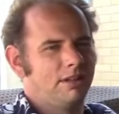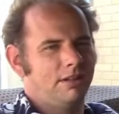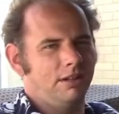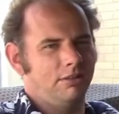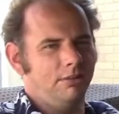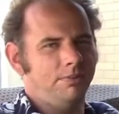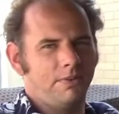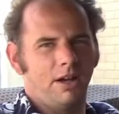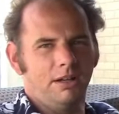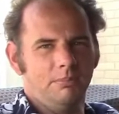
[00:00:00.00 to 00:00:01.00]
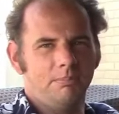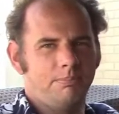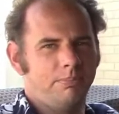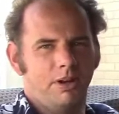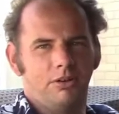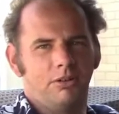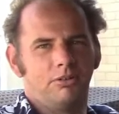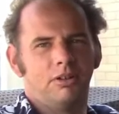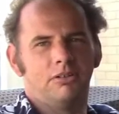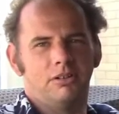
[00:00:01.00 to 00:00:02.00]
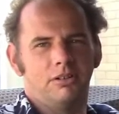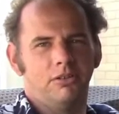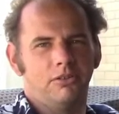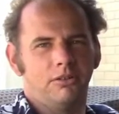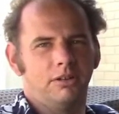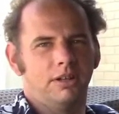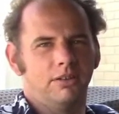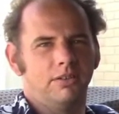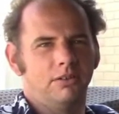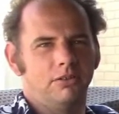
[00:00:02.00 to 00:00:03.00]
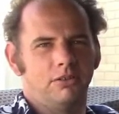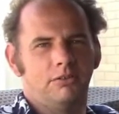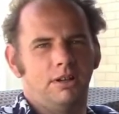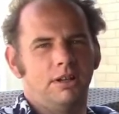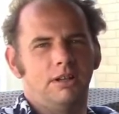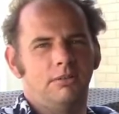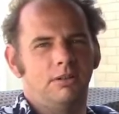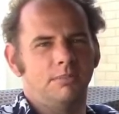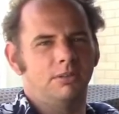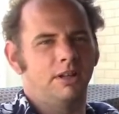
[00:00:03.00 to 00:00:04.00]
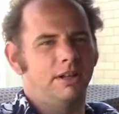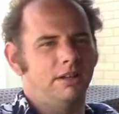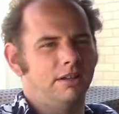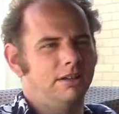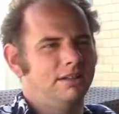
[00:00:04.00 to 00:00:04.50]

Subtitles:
Either find better originals or get those straightened and replated.